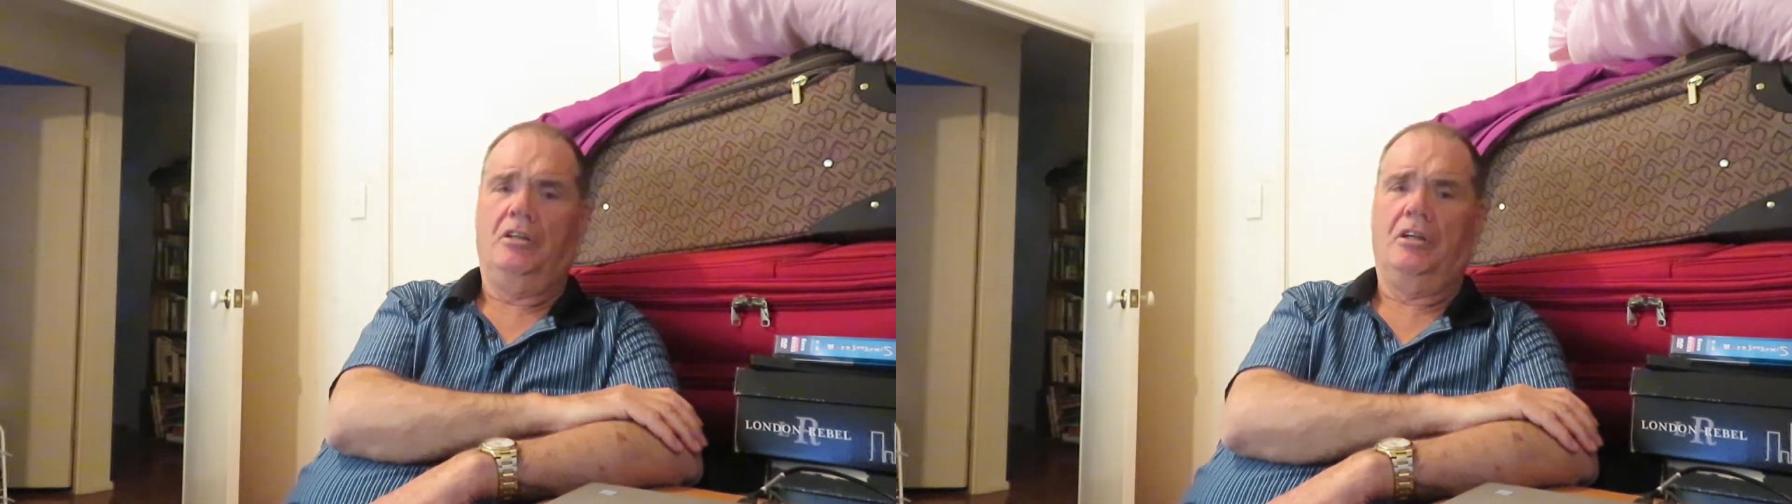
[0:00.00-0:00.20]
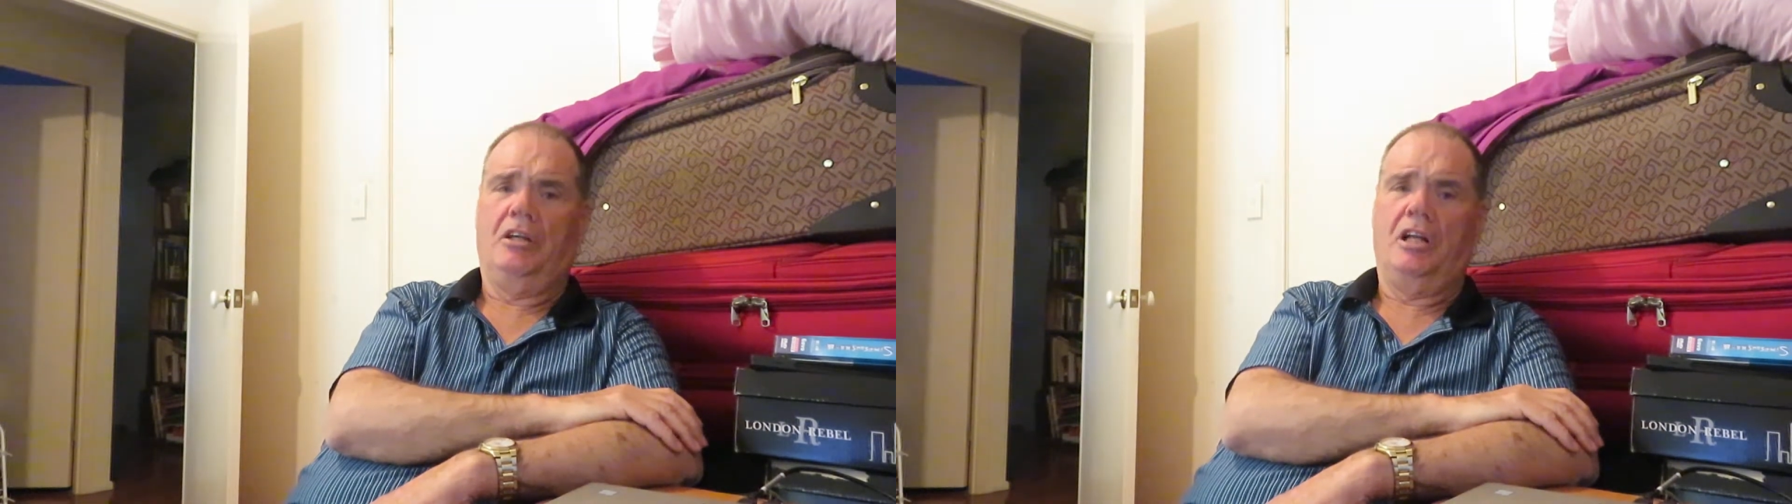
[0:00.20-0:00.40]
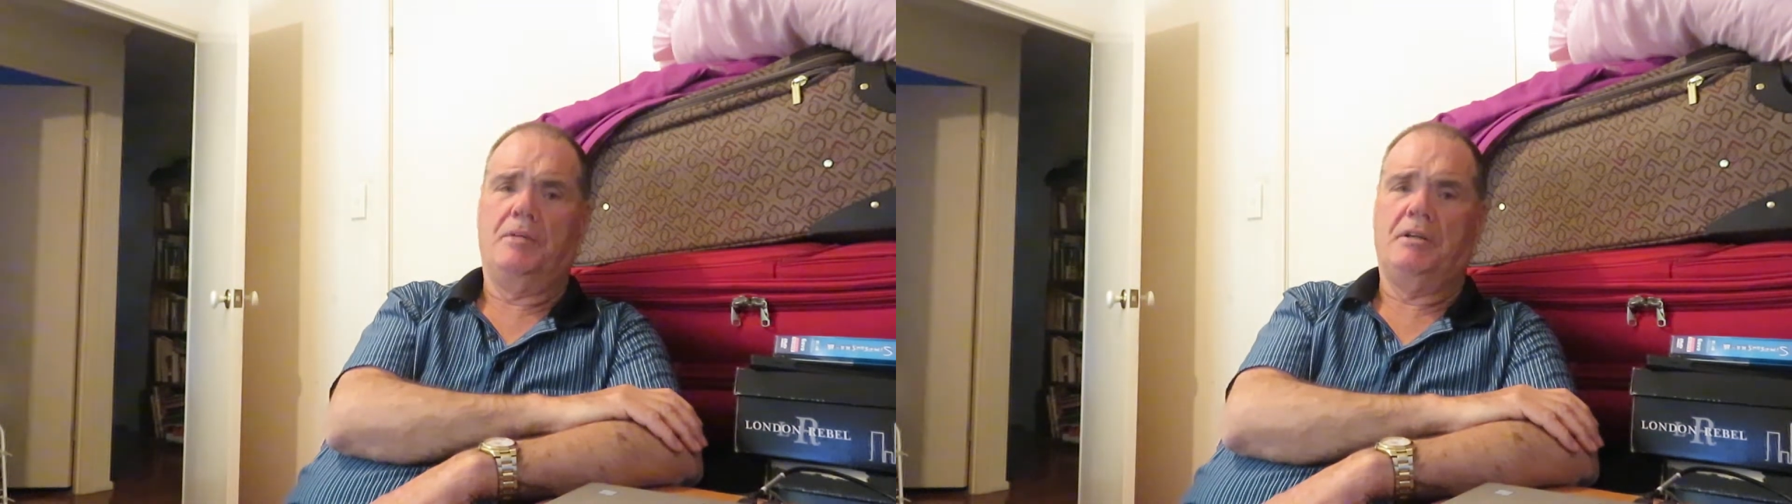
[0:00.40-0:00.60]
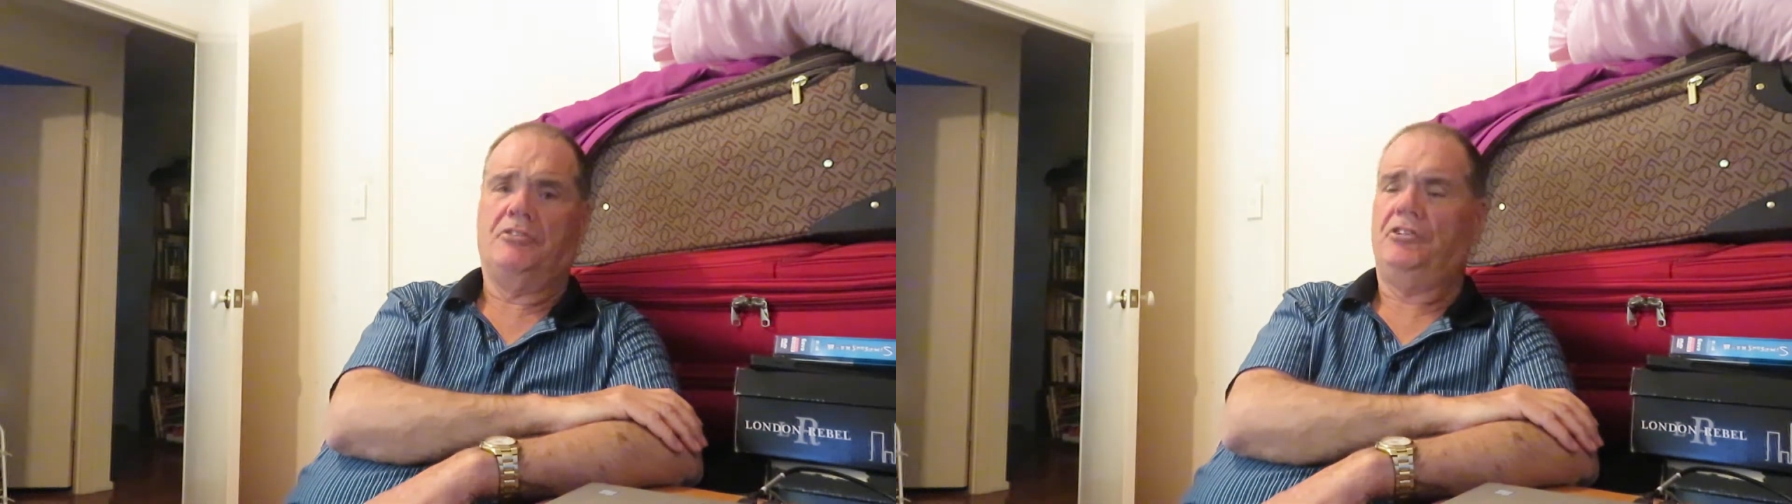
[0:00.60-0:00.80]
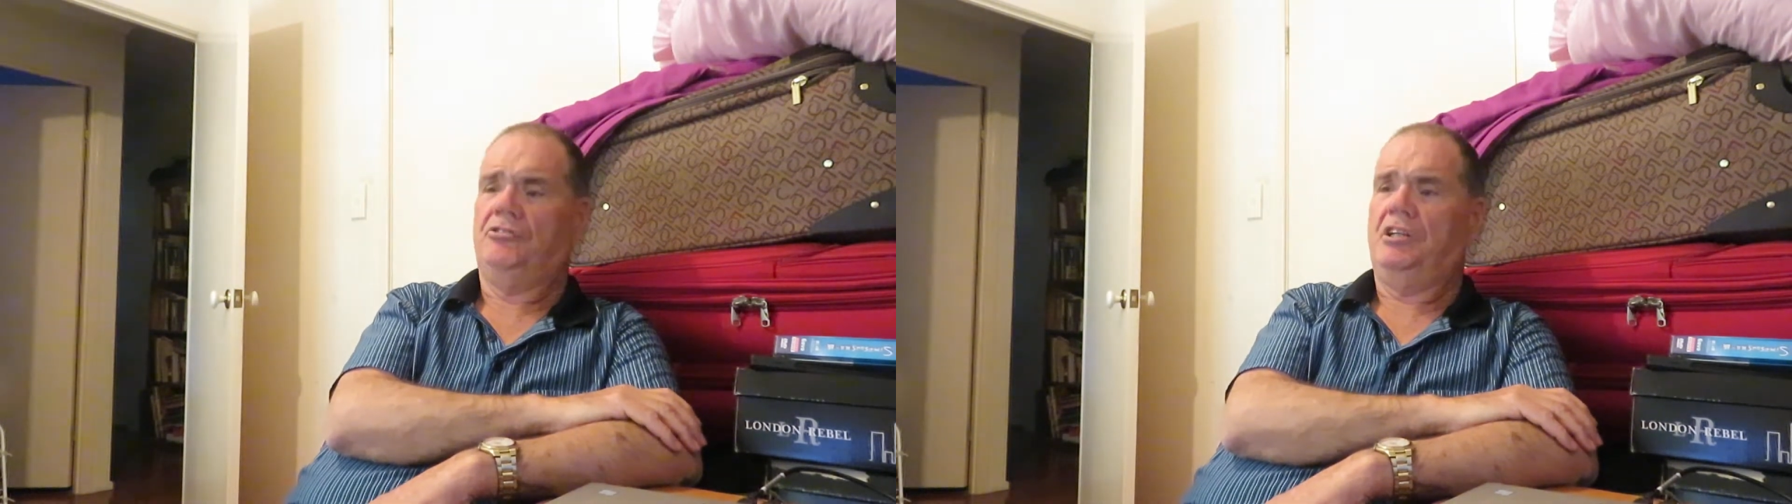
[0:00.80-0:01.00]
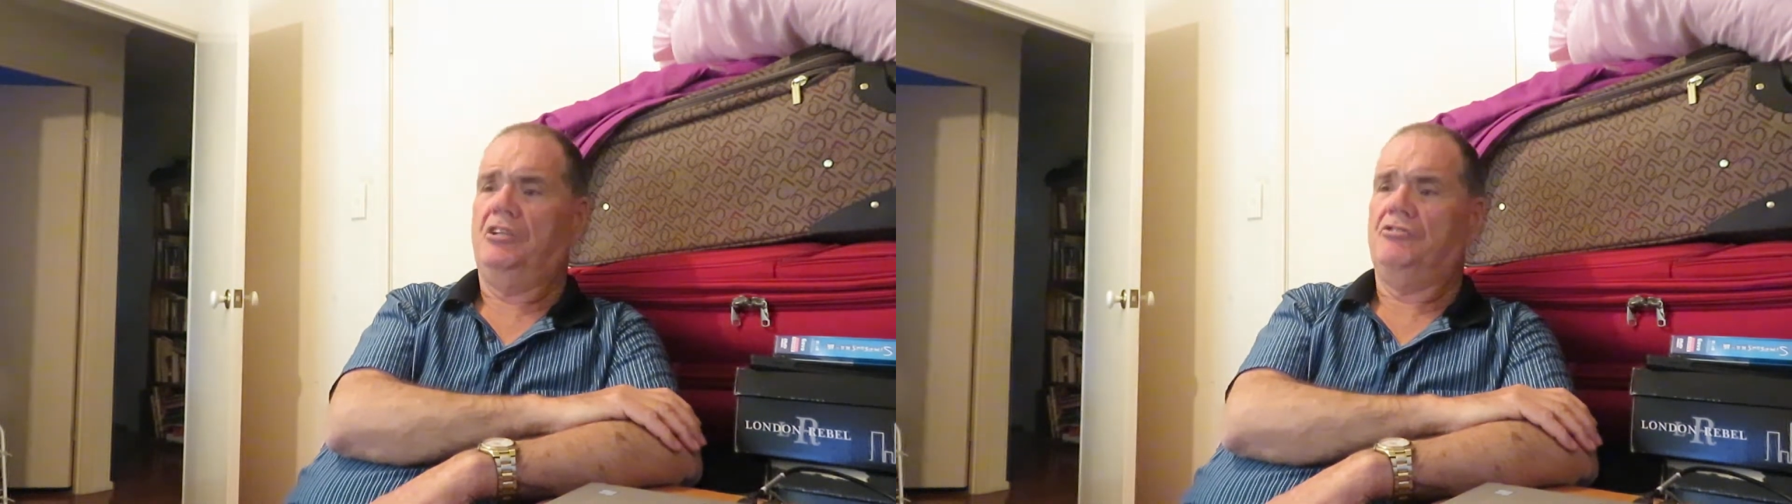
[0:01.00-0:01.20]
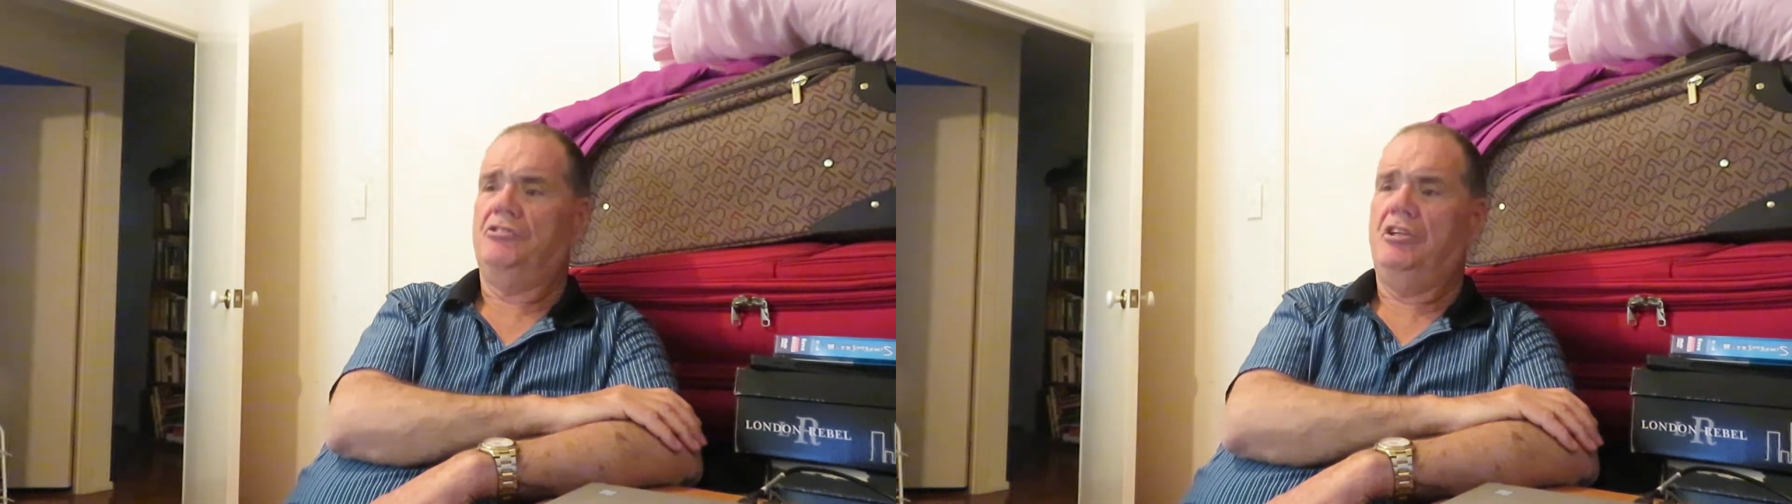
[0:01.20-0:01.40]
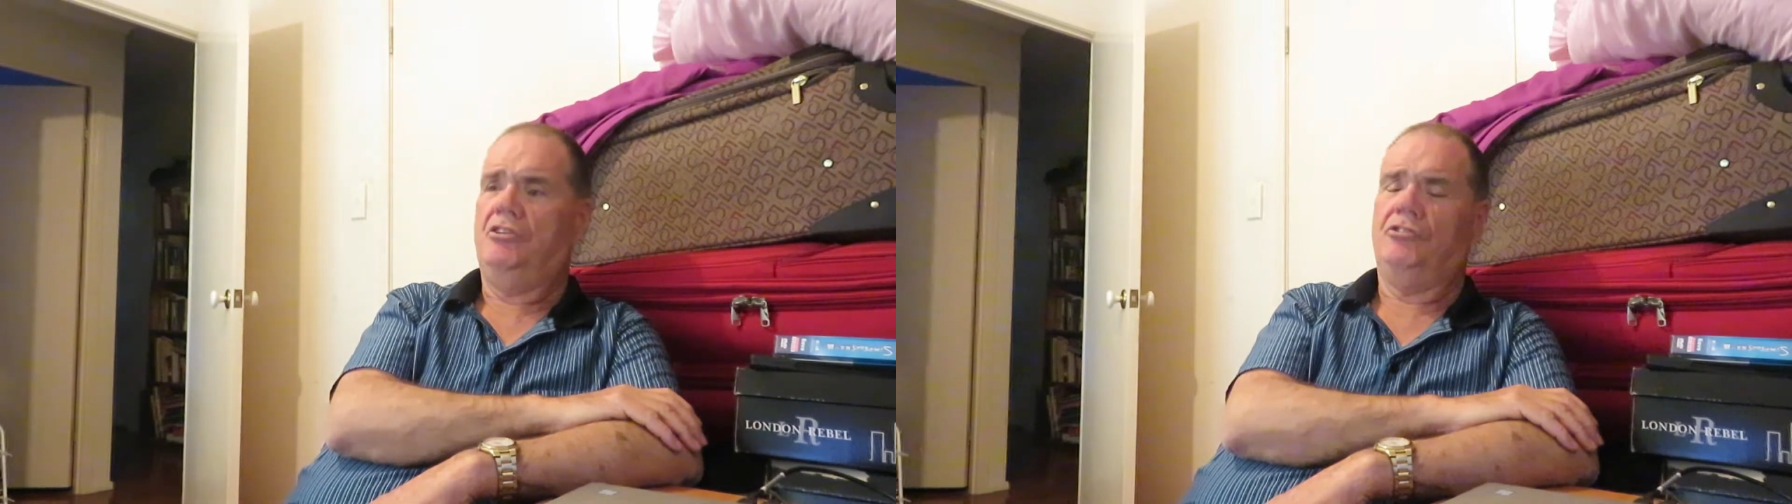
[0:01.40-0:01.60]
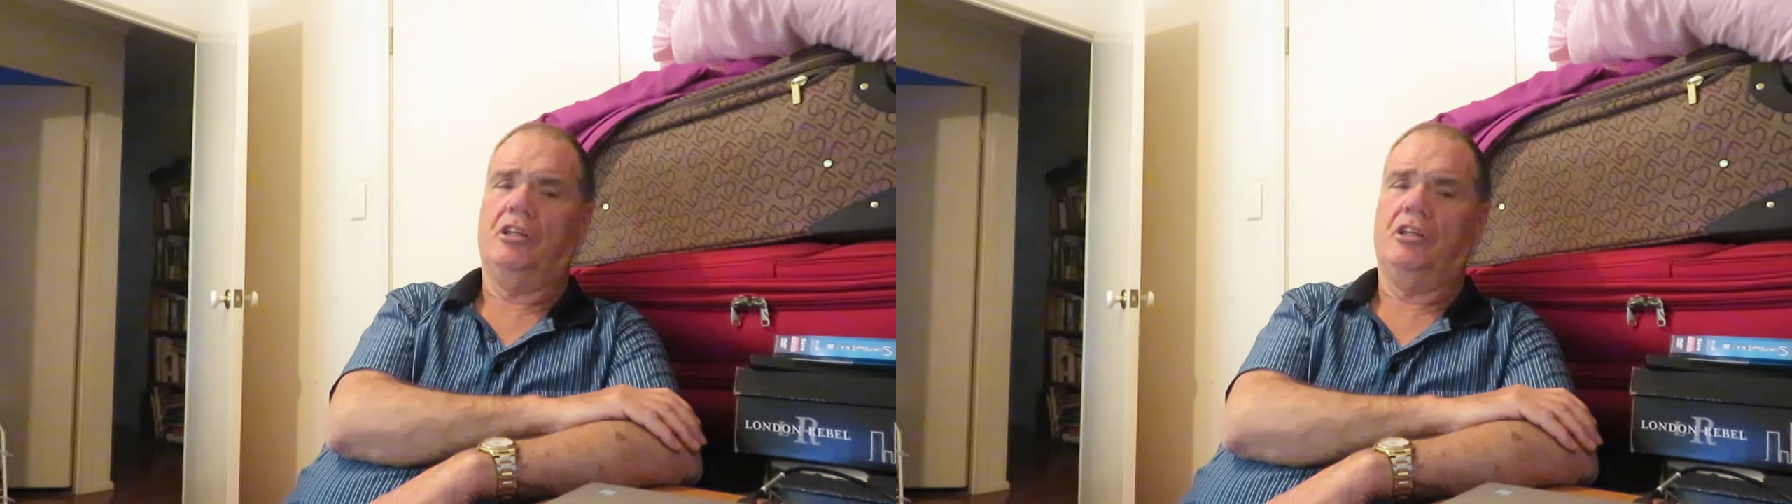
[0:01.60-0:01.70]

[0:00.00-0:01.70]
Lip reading: only about 6,000 years